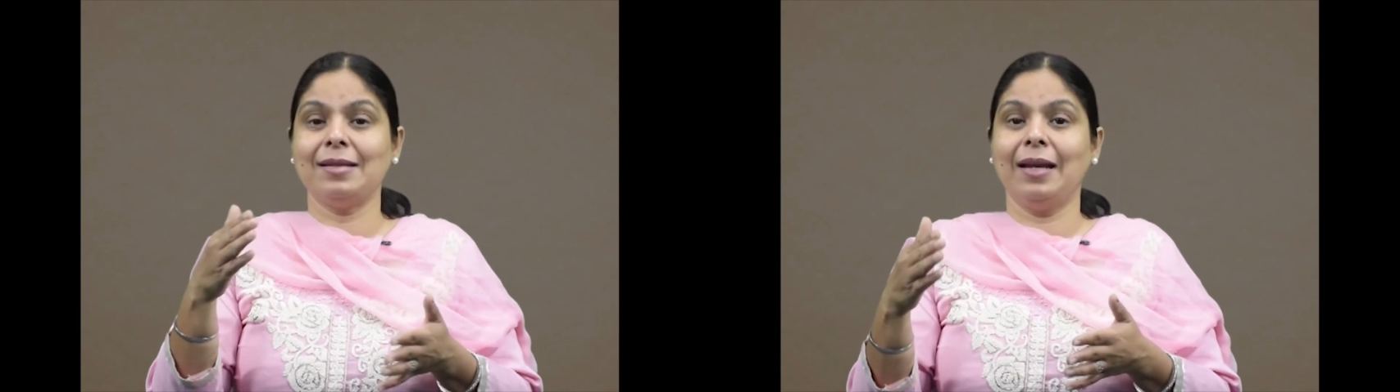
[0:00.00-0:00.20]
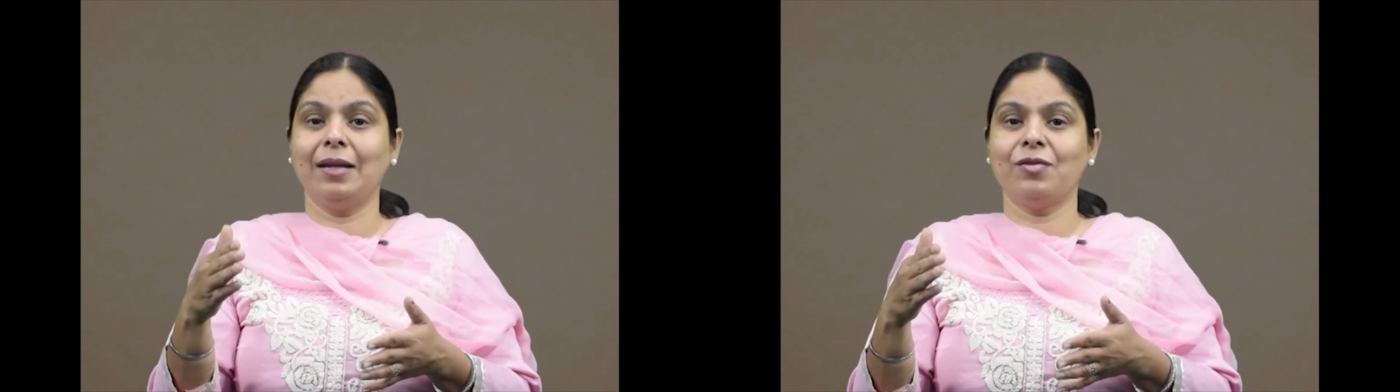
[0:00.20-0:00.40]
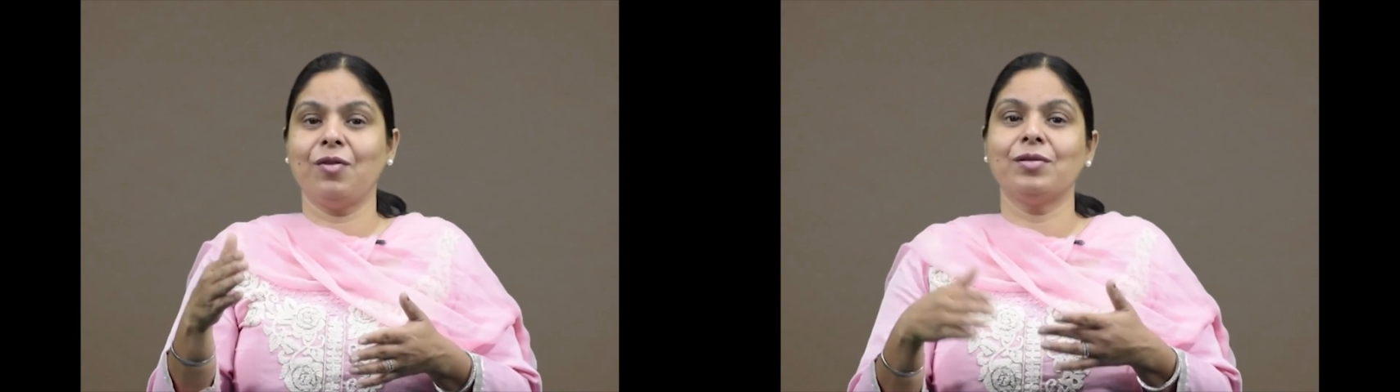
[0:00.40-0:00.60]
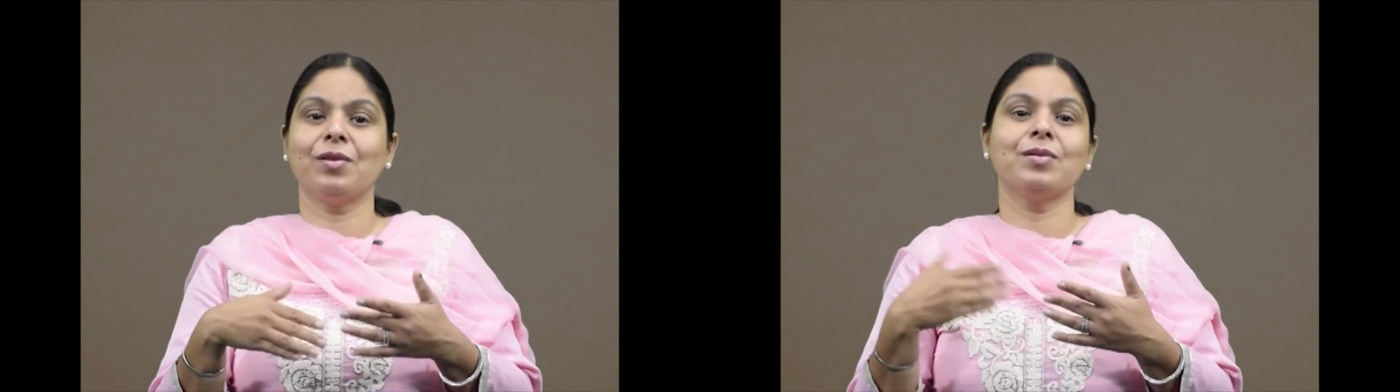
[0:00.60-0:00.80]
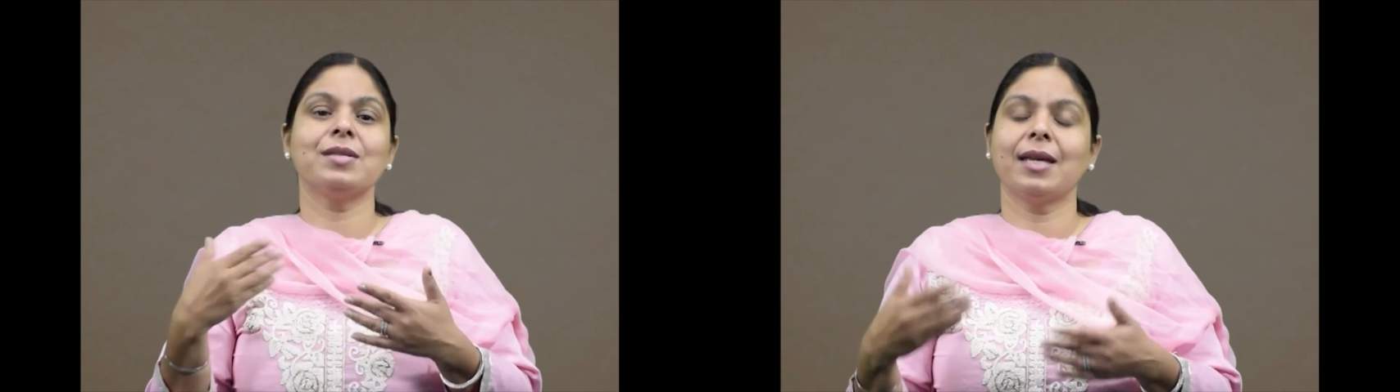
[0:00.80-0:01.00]
electrons
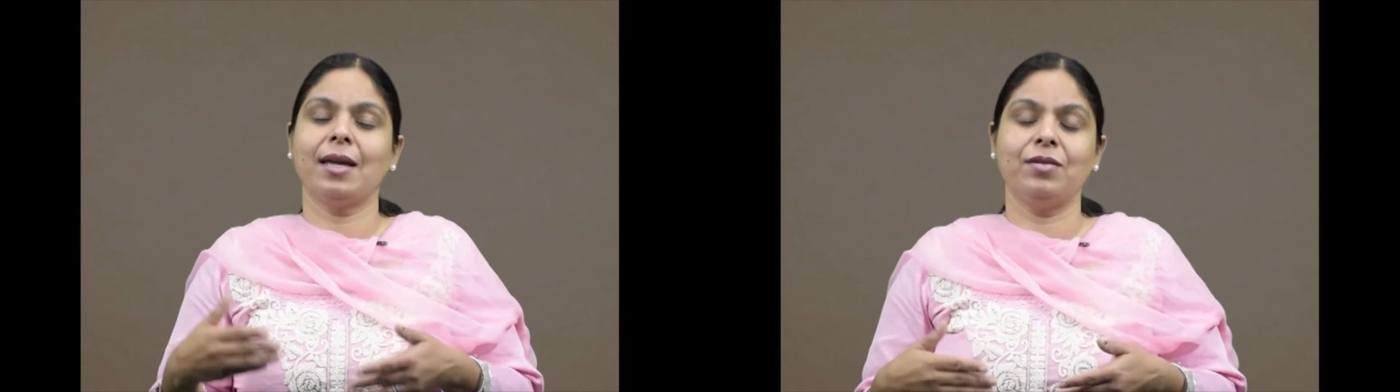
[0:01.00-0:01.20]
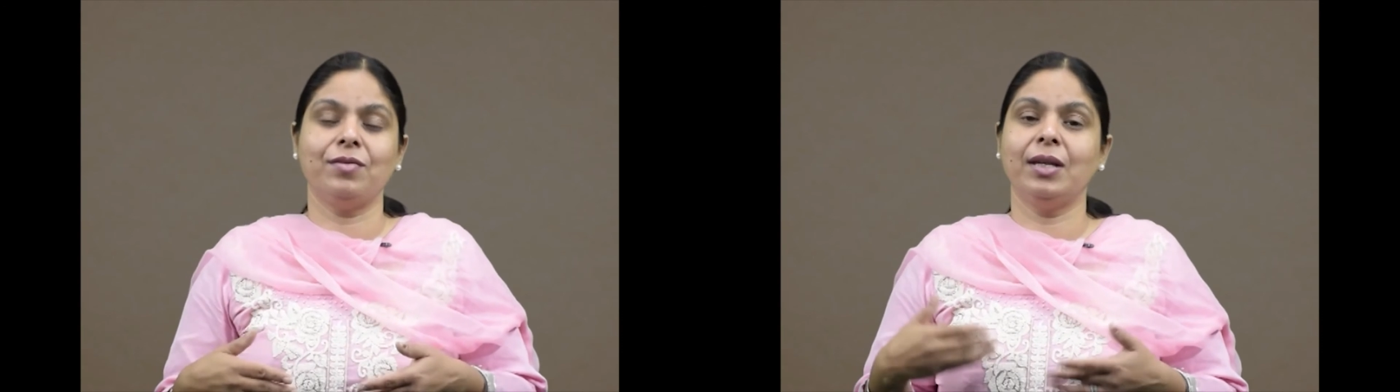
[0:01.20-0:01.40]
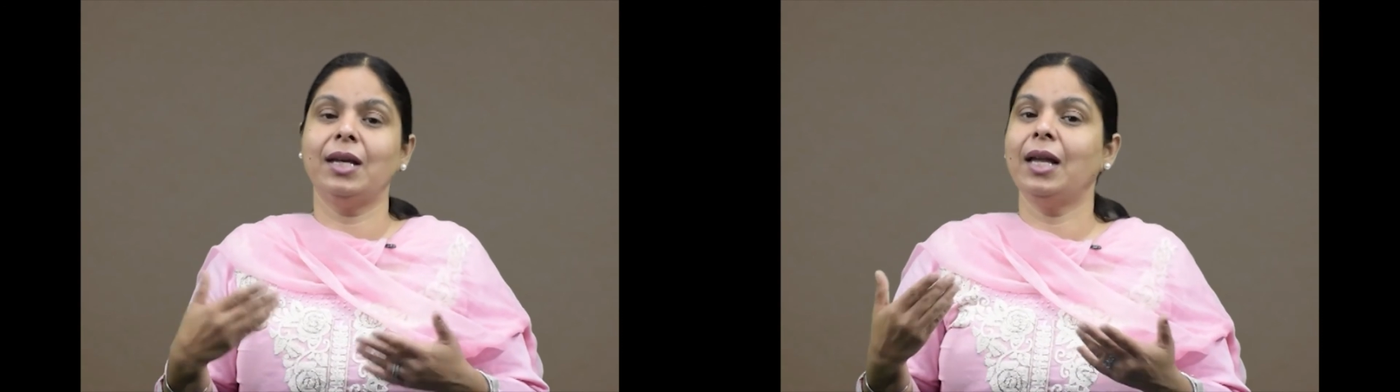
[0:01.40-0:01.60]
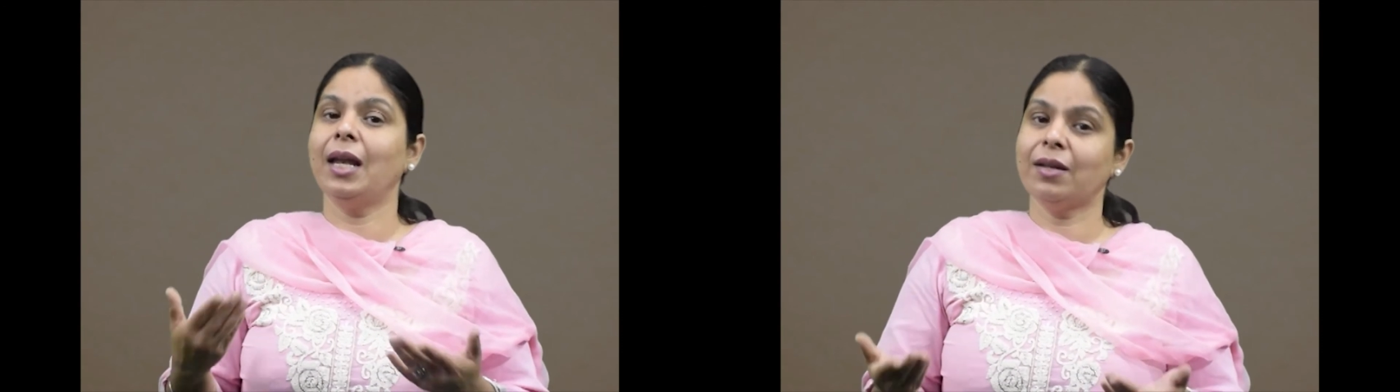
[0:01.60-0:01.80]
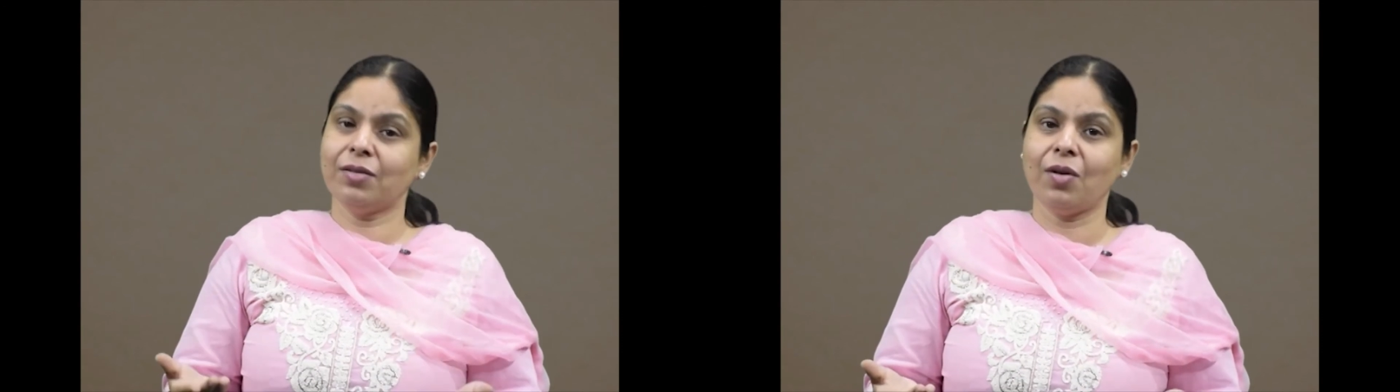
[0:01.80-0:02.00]
or secondary
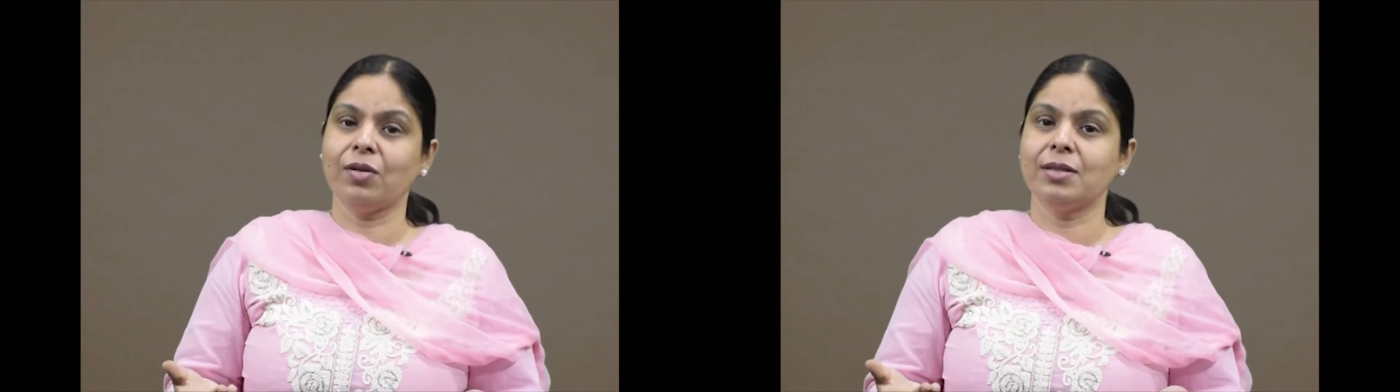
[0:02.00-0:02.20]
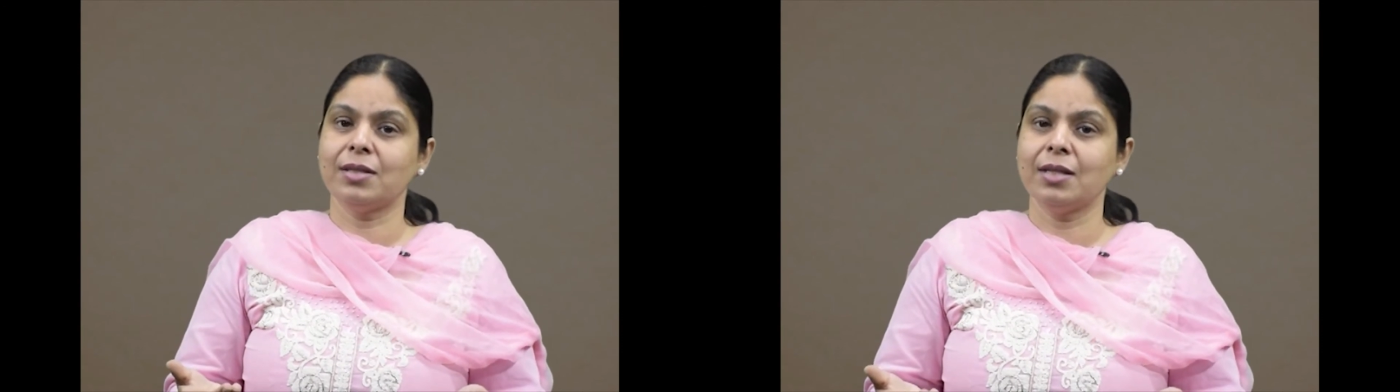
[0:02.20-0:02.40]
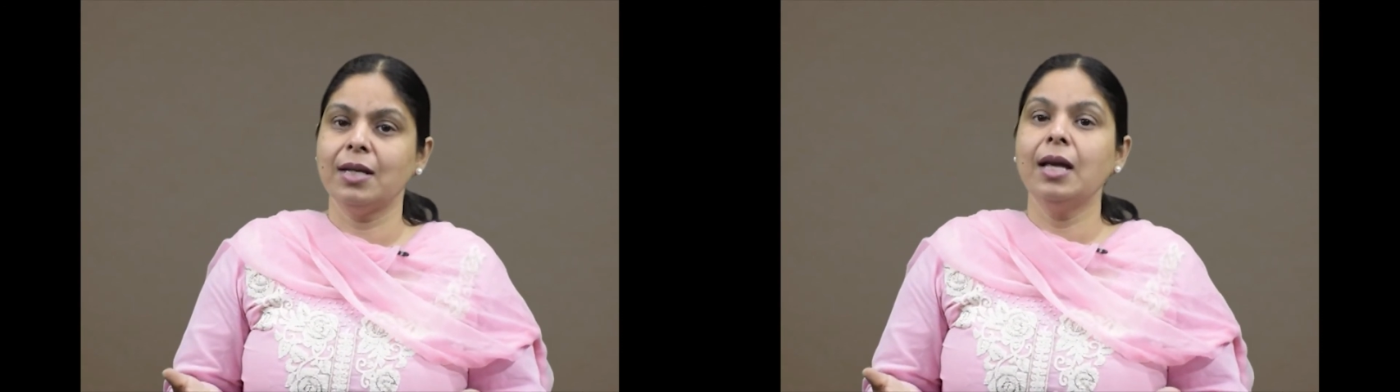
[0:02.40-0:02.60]
electrons.